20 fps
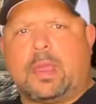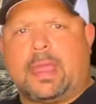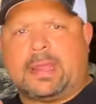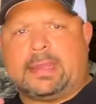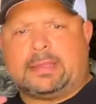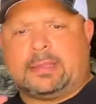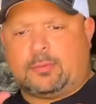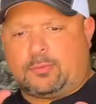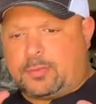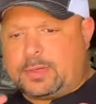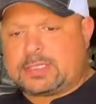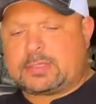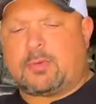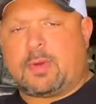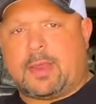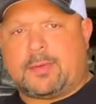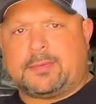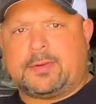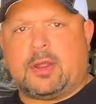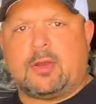And the reason
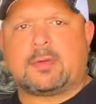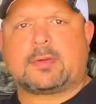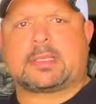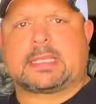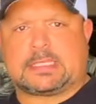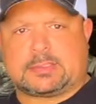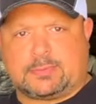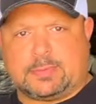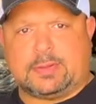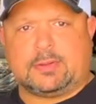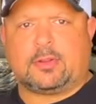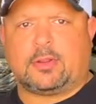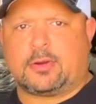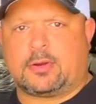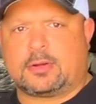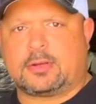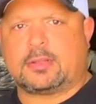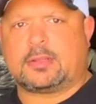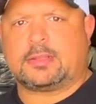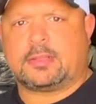why we know, because we
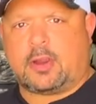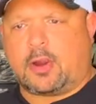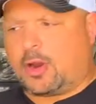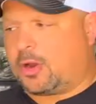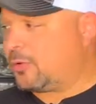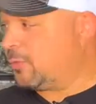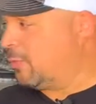learned the hard